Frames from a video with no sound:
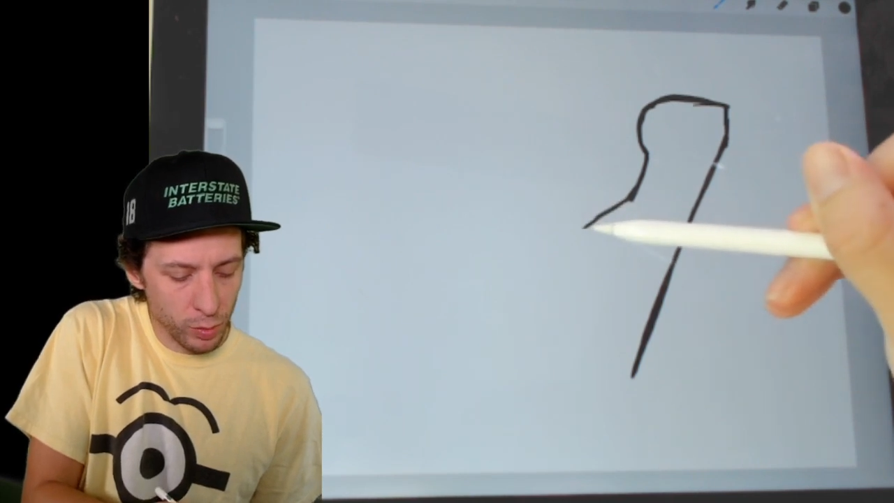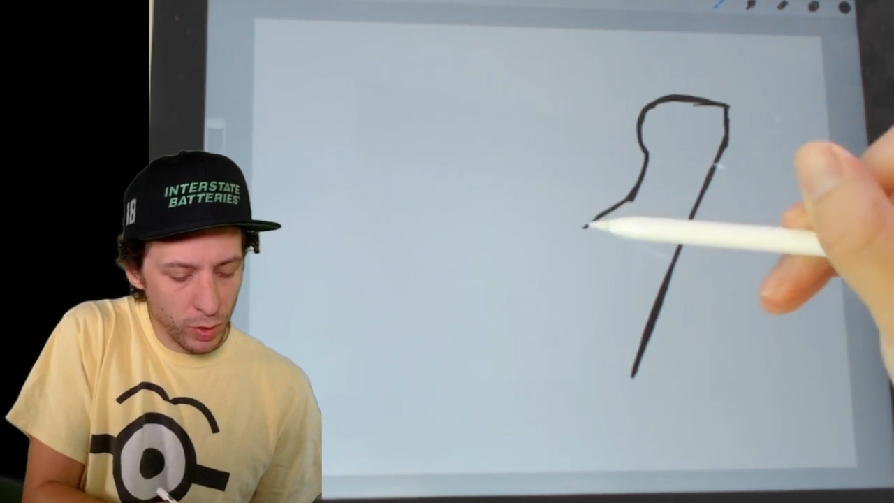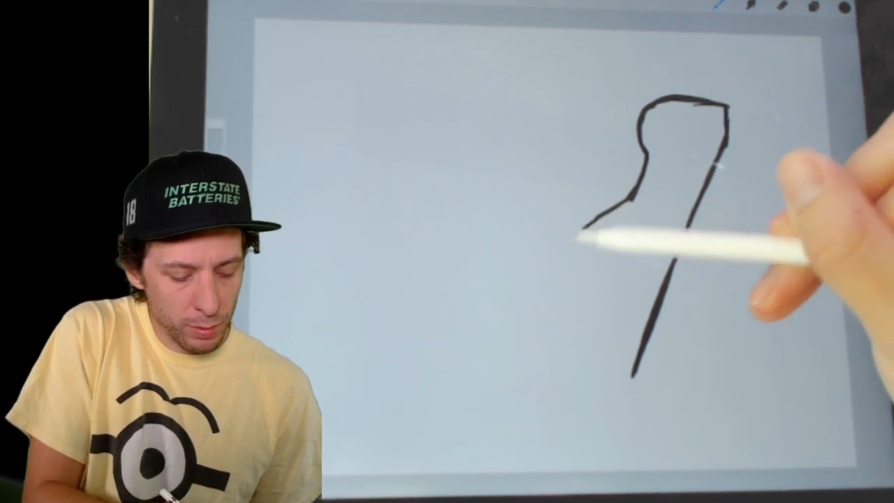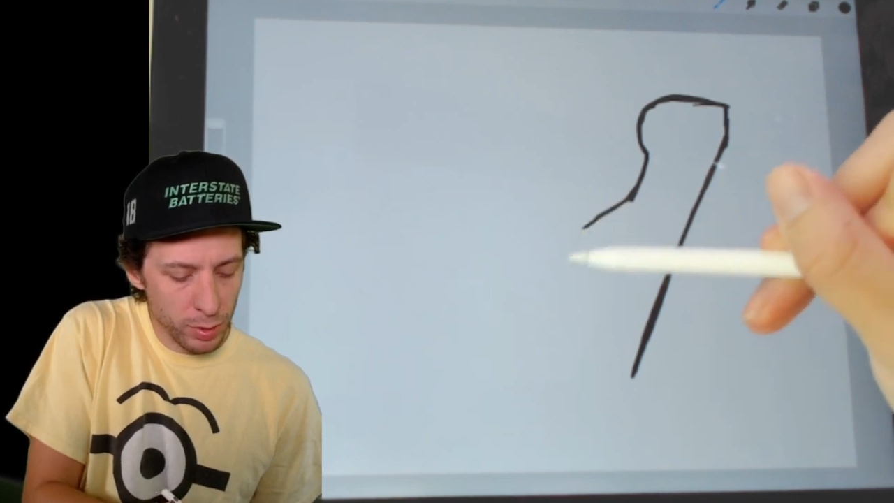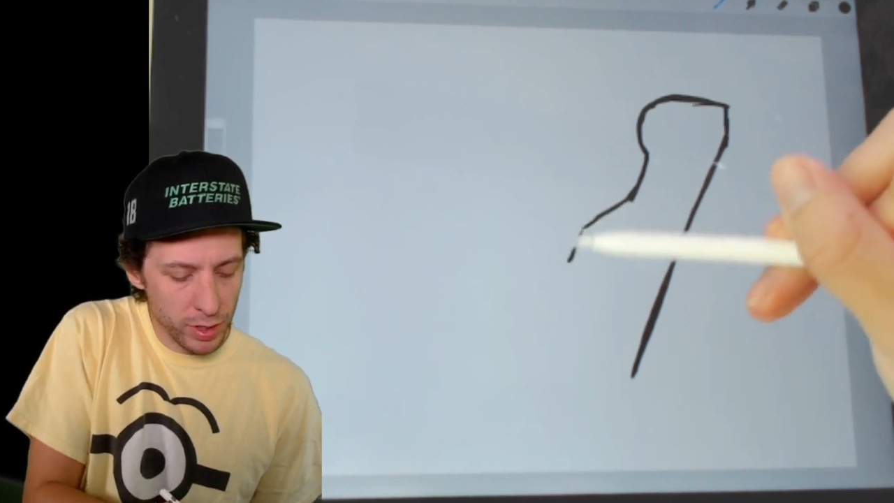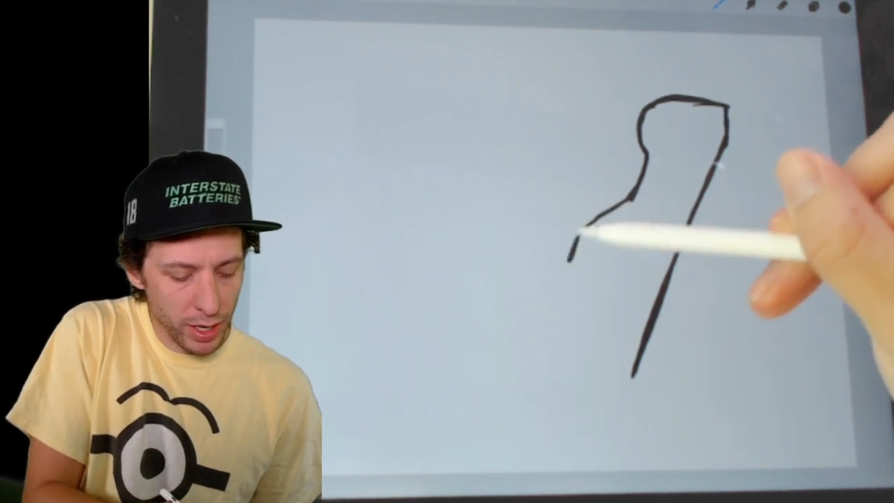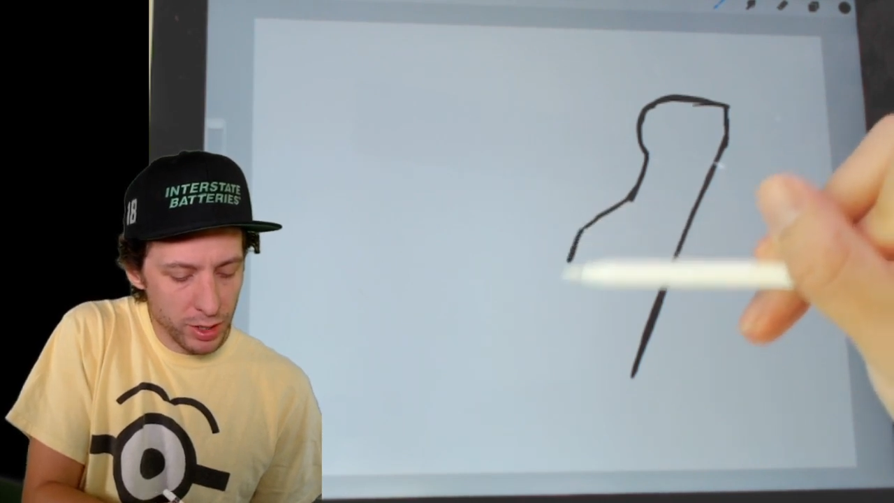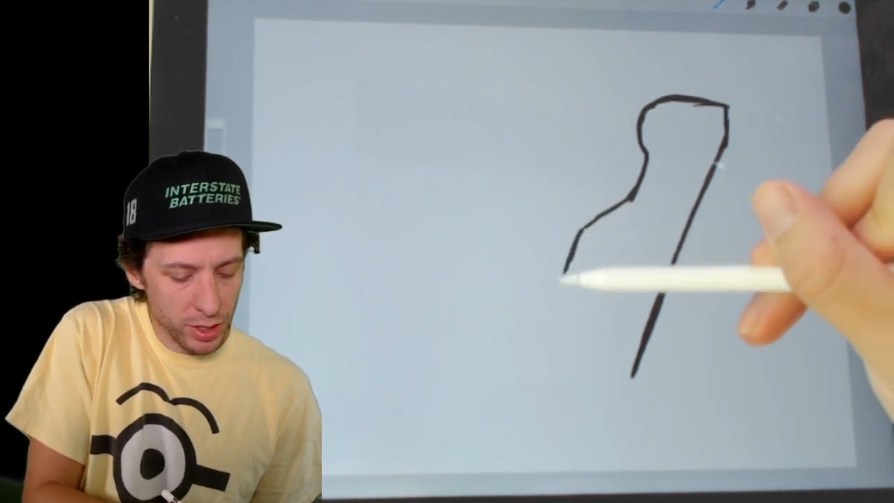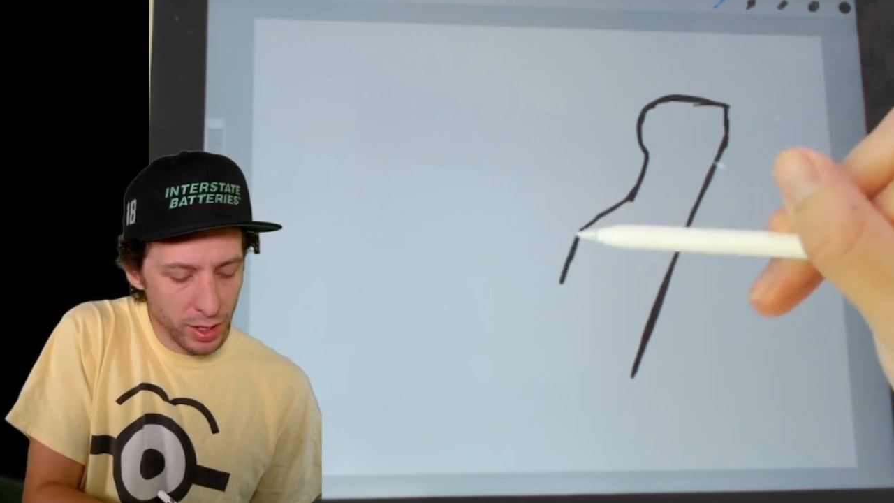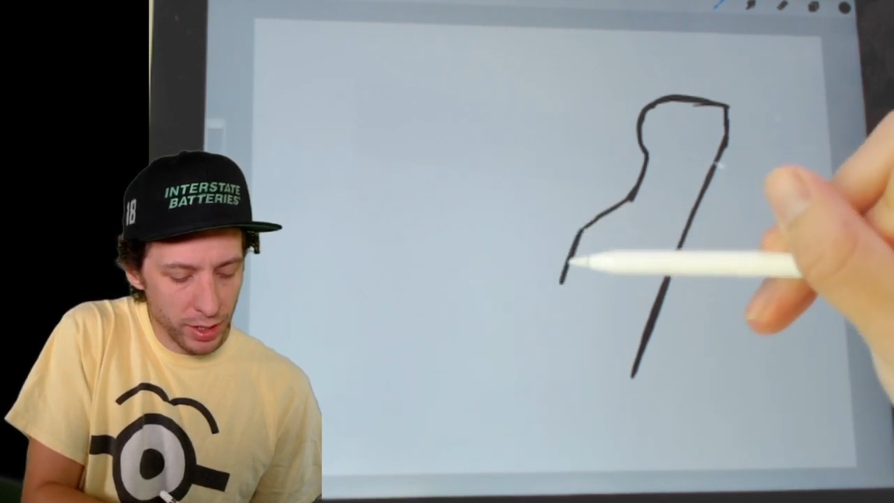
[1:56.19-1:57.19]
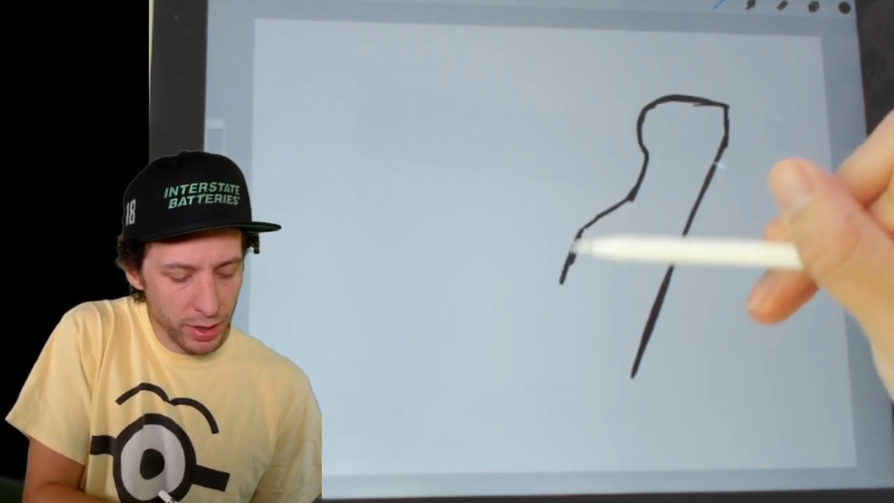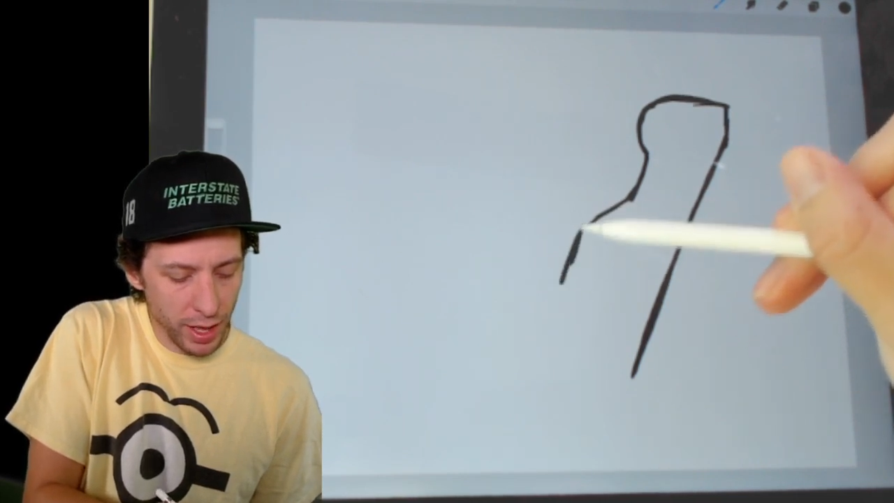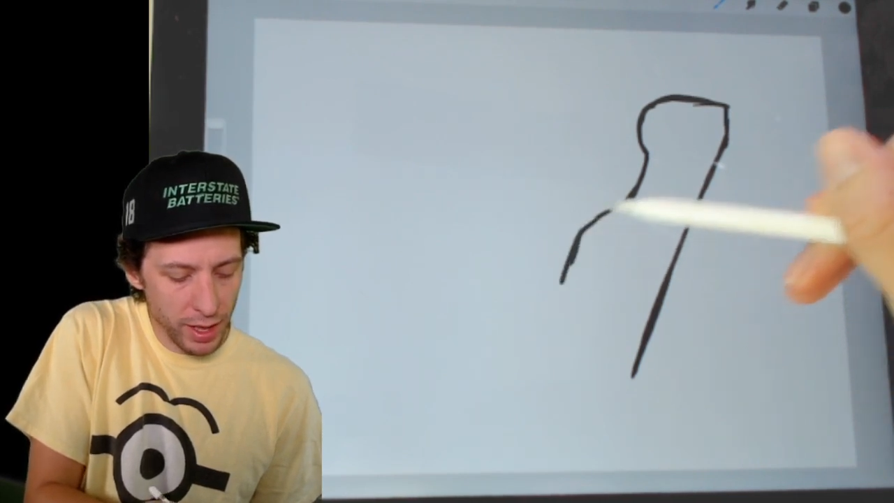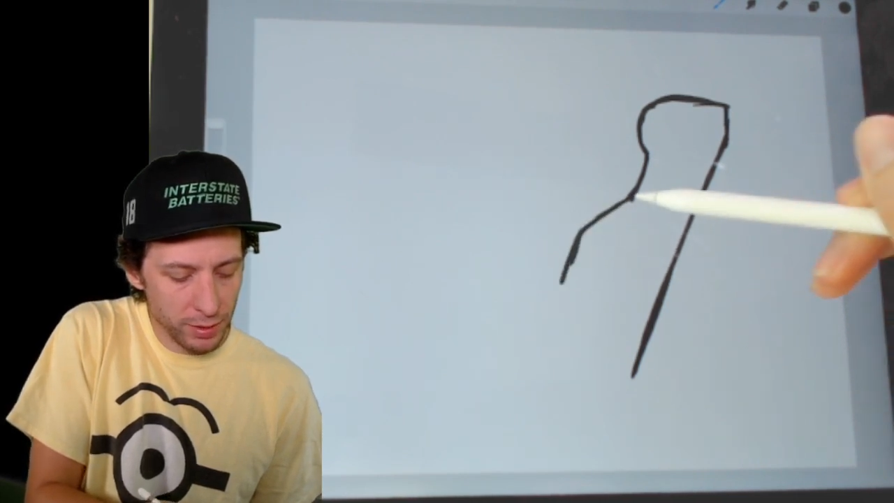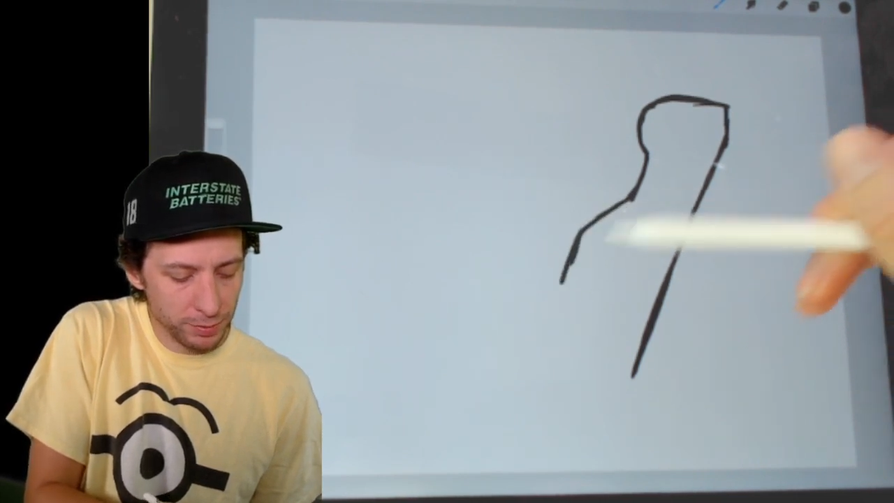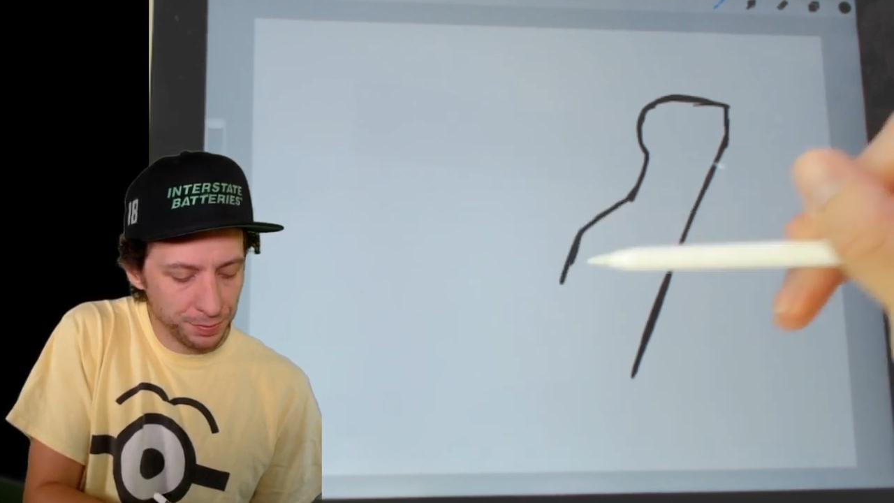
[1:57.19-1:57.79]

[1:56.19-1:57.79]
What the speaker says: rib protection like that.